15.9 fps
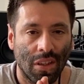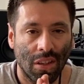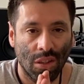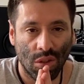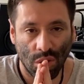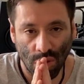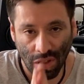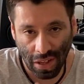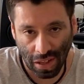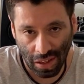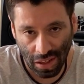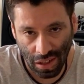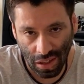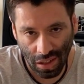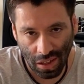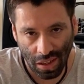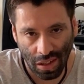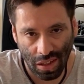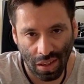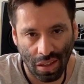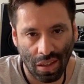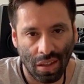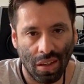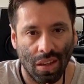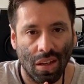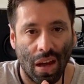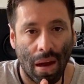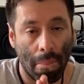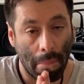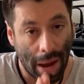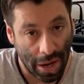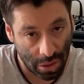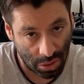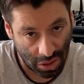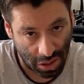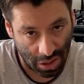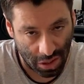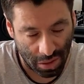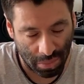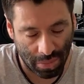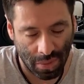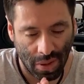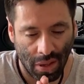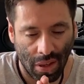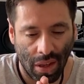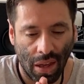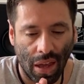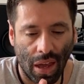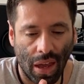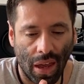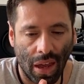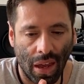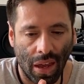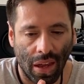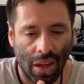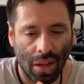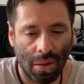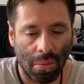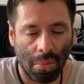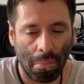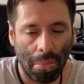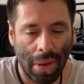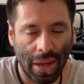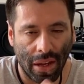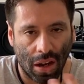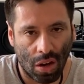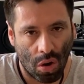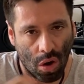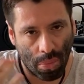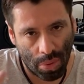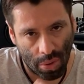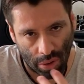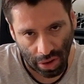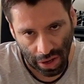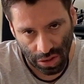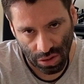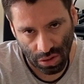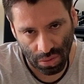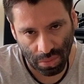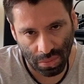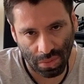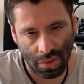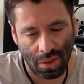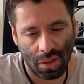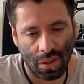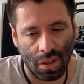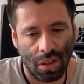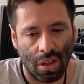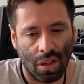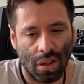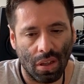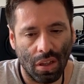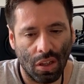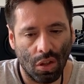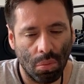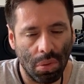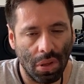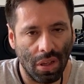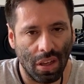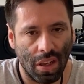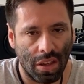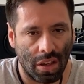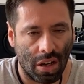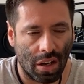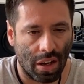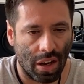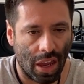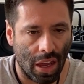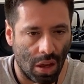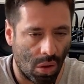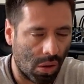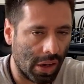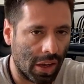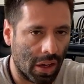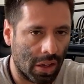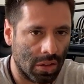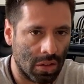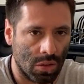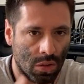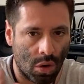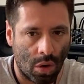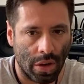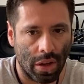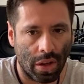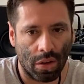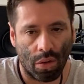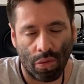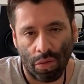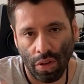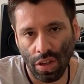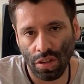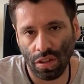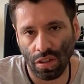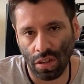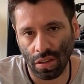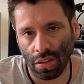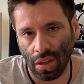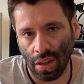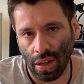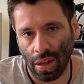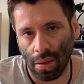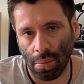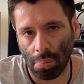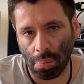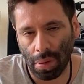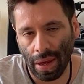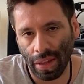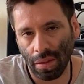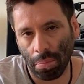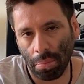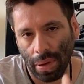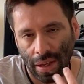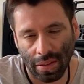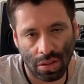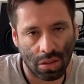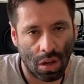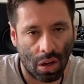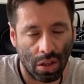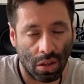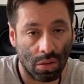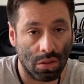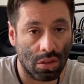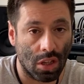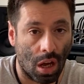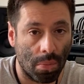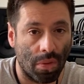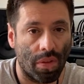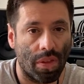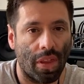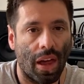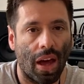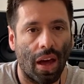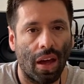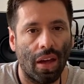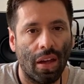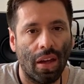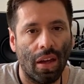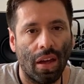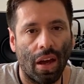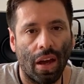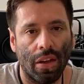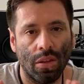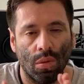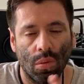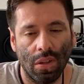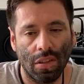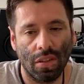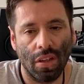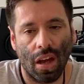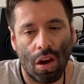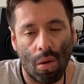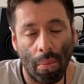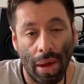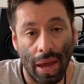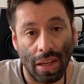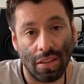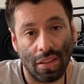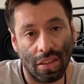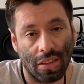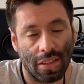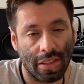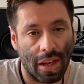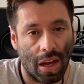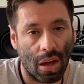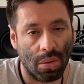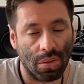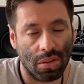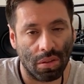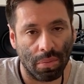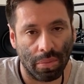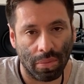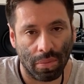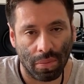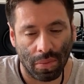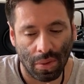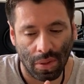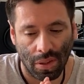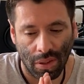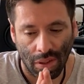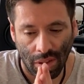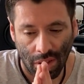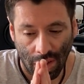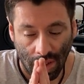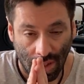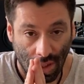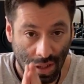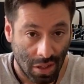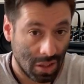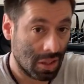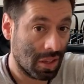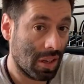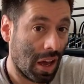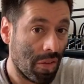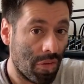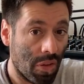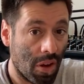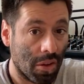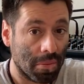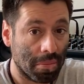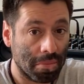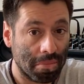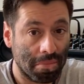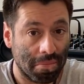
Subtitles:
Choose a key, a minor key, and make a chord progression. It could be either Aeolian, Dorian, or Phrygian, and play the pentatonic on top of that, and you will see how amazing it sounds. Have fun!